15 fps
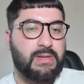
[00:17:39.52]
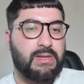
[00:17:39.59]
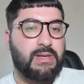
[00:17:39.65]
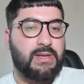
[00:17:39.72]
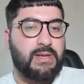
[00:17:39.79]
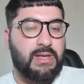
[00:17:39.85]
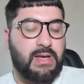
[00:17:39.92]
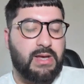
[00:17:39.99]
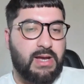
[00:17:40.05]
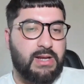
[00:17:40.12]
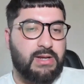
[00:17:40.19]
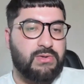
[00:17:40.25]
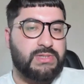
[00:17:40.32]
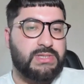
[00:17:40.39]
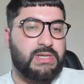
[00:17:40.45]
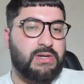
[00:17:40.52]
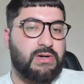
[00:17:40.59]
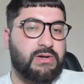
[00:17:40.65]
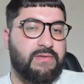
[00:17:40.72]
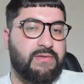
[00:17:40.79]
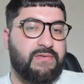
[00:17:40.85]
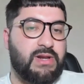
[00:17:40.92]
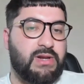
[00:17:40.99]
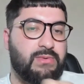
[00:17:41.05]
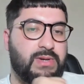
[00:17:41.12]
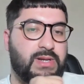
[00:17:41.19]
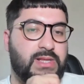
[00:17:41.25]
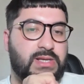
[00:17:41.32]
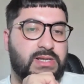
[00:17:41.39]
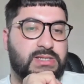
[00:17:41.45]
I do see Andre Feely winning
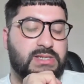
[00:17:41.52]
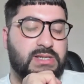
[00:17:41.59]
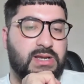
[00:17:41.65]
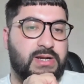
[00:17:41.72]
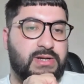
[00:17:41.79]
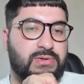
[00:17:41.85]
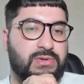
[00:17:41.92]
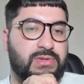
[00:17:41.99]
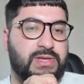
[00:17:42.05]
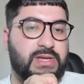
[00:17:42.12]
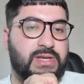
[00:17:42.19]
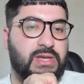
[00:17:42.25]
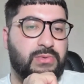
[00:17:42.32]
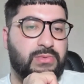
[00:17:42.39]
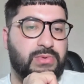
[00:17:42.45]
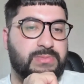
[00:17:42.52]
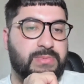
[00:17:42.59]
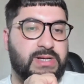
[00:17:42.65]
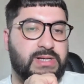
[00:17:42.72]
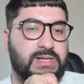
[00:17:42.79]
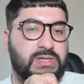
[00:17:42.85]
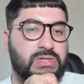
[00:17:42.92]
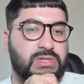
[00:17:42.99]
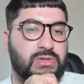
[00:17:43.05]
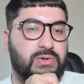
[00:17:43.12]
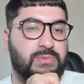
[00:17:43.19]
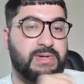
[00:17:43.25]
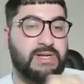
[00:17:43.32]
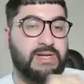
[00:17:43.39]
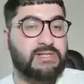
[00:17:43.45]
this. I do think he wins by decision though,
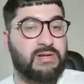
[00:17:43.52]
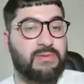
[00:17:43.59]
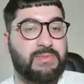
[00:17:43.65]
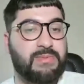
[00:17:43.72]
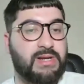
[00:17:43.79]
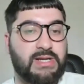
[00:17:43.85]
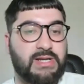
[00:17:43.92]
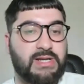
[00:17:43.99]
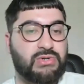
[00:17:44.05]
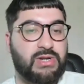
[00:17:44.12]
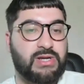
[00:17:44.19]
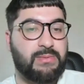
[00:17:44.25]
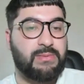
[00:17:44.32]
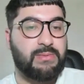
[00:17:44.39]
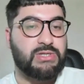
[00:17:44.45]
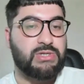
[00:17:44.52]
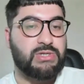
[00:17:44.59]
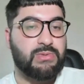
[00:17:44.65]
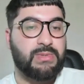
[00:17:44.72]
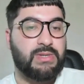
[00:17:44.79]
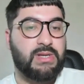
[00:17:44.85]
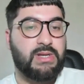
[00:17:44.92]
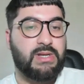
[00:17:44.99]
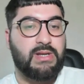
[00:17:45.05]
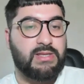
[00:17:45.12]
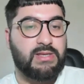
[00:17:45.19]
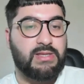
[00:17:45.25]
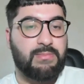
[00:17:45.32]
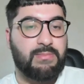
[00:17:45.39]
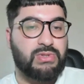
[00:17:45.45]
but it's going to be a nice striking matchup. I
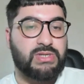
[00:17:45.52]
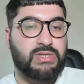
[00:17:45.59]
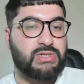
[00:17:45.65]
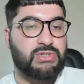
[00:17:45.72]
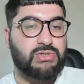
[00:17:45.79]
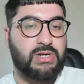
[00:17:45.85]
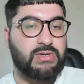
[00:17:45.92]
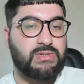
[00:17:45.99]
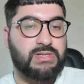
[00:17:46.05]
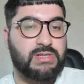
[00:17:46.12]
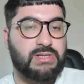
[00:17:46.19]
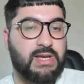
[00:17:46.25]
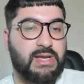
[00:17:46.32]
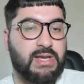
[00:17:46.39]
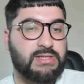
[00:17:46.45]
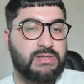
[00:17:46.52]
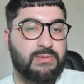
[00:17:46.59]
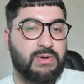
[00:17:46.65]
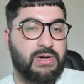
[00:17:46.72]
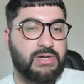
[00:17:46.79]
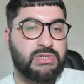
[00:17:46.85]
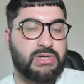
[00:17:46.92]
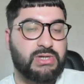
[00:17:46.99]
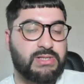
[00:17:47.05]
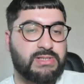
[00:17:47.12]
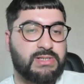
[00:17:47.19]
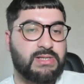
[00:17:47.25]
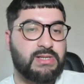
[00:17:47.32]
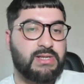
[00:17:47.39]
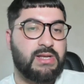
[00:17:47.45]
think they're both going to strike each other, hit some hard
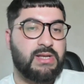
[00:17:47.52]
shots.